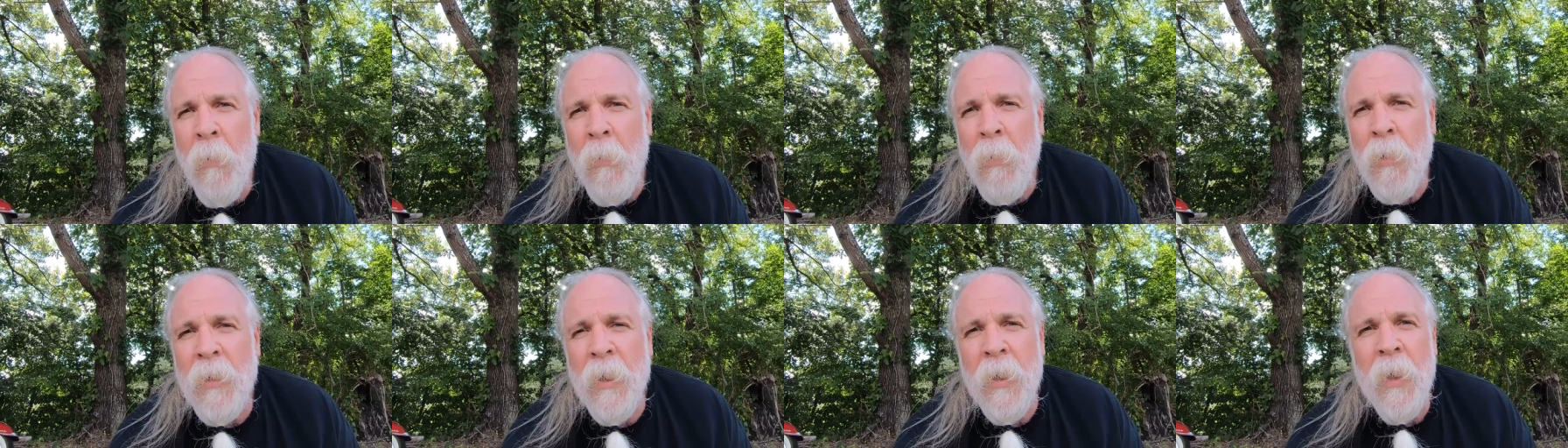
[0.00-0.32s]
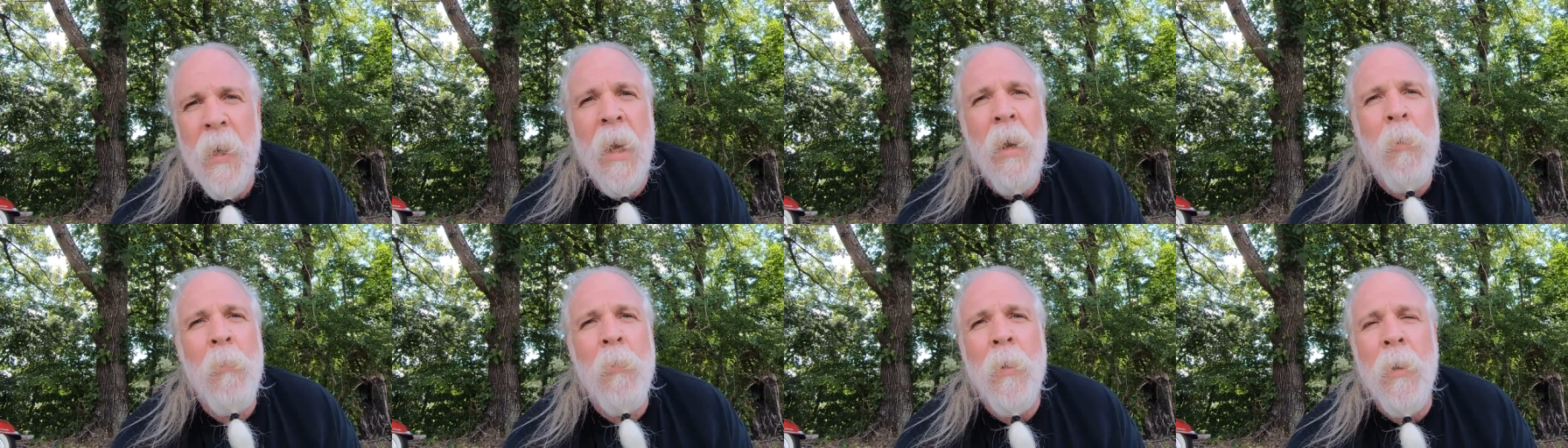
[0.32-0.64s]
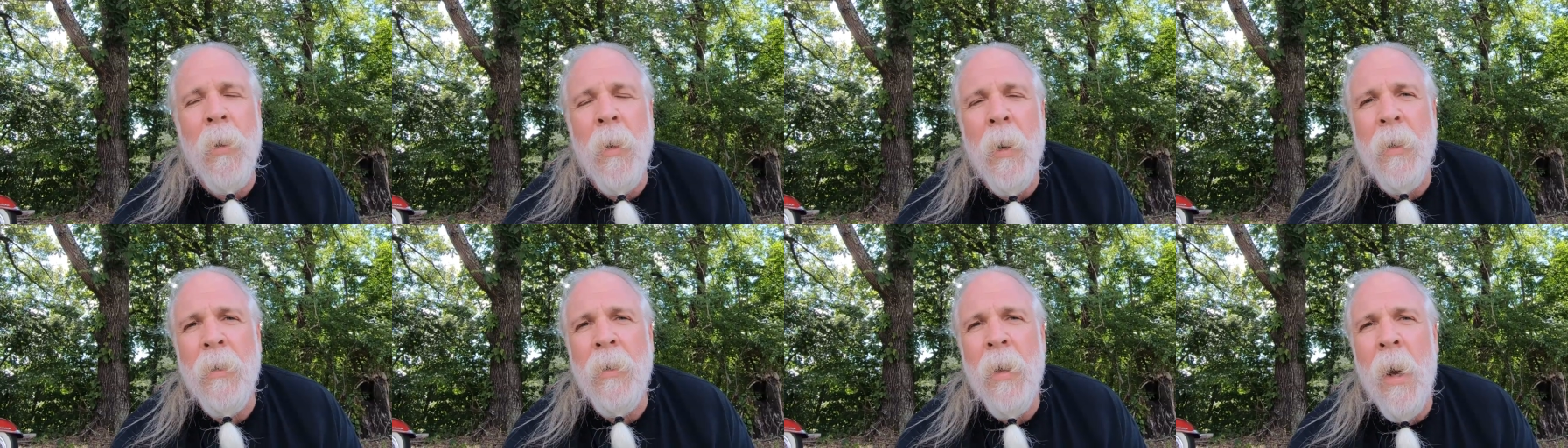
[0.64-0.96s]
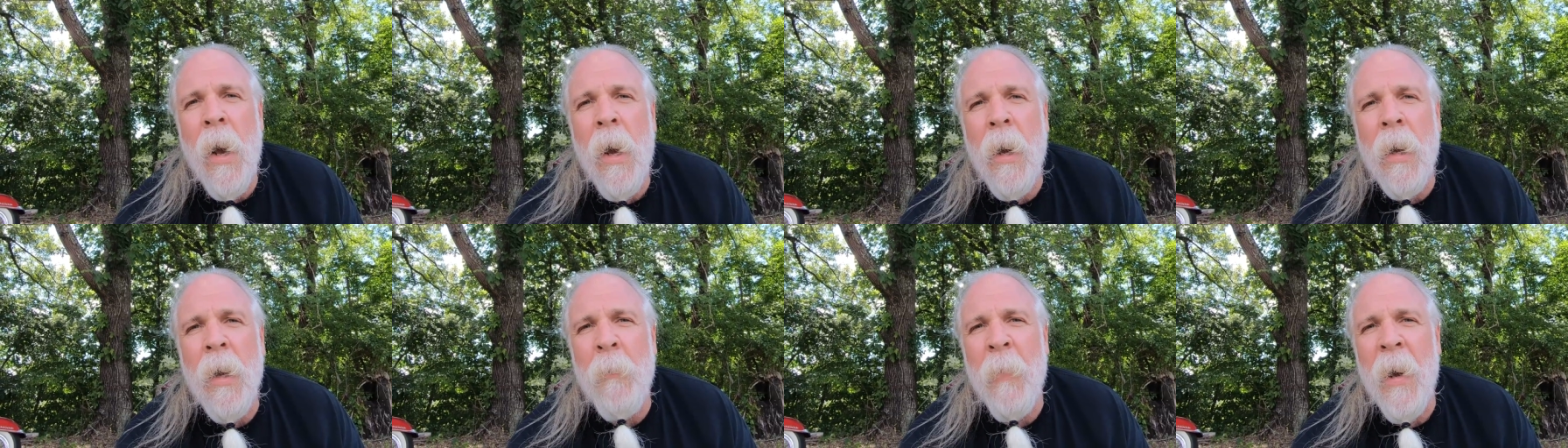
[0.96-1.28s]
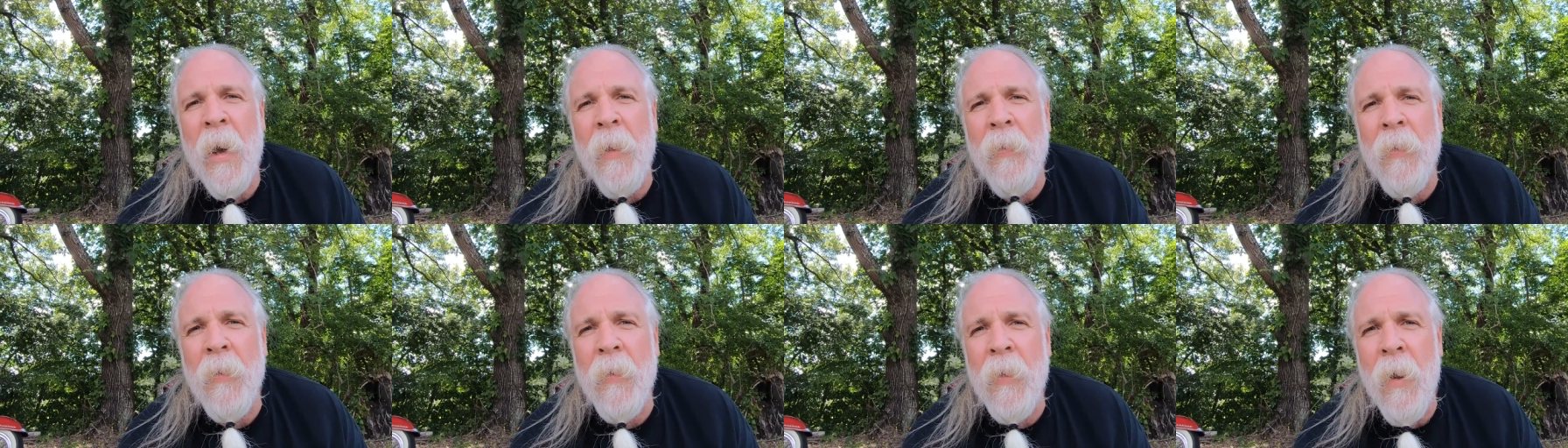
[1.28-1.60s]
Well, today we're going to talk
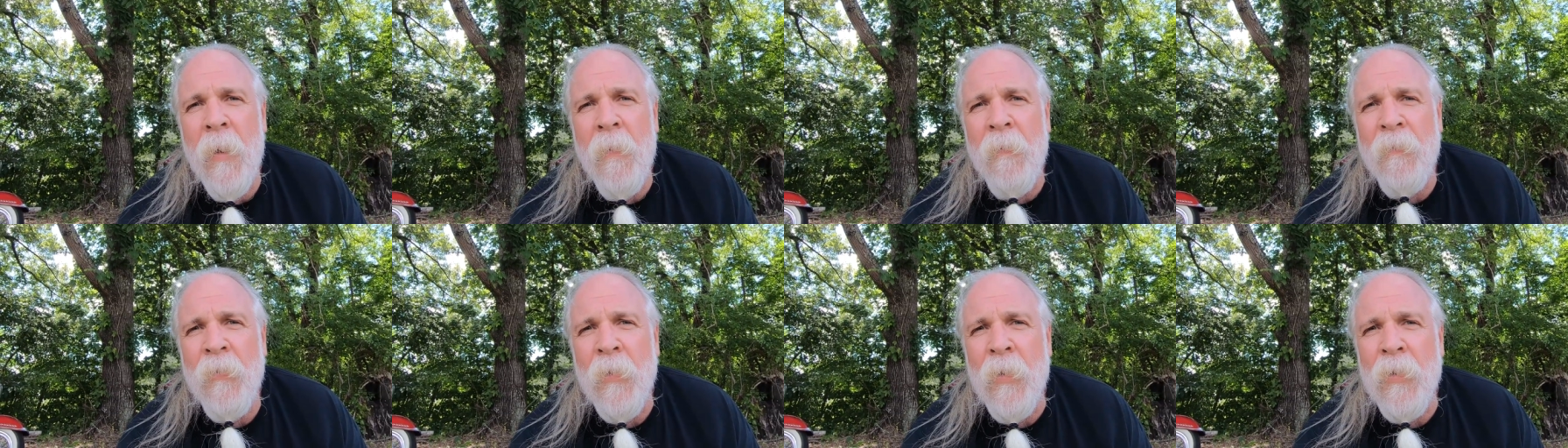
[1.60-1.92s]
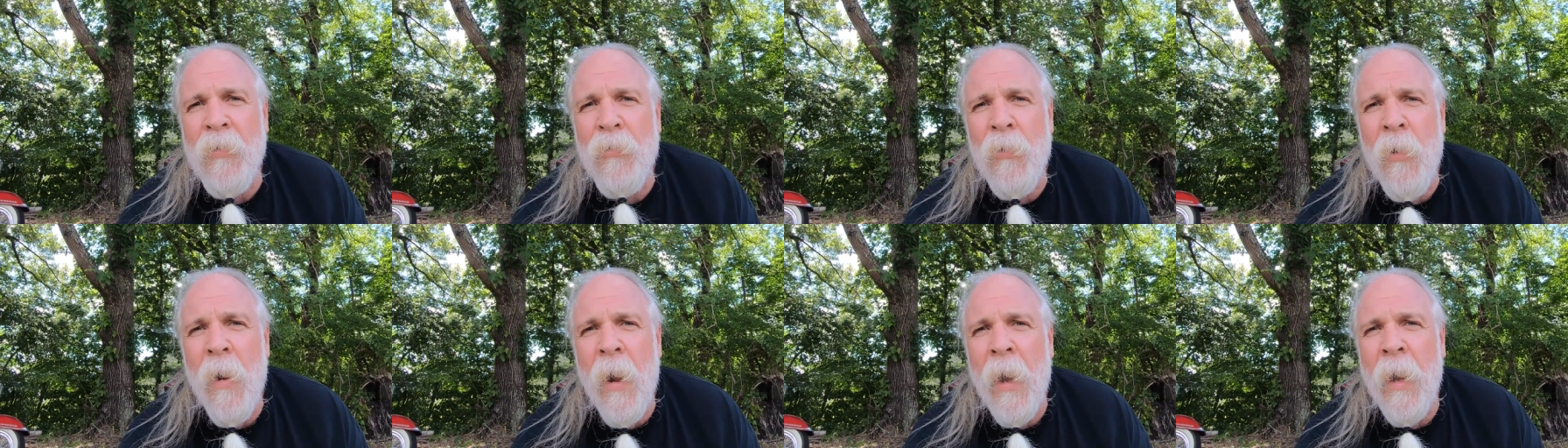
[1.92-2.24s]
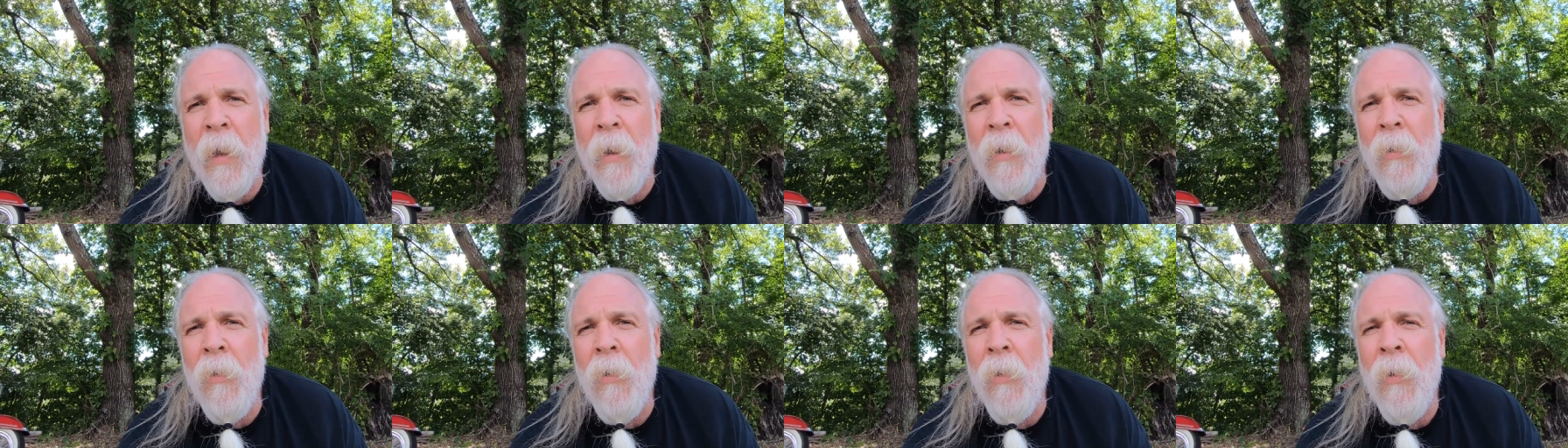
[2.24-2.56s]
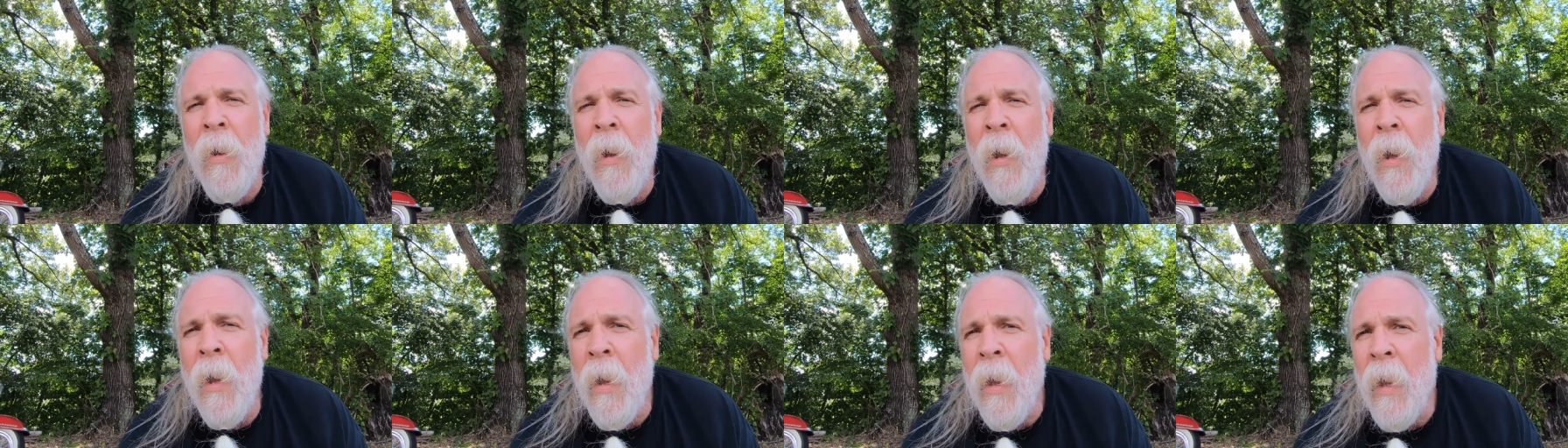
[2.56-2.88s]
about the Comfort Triangle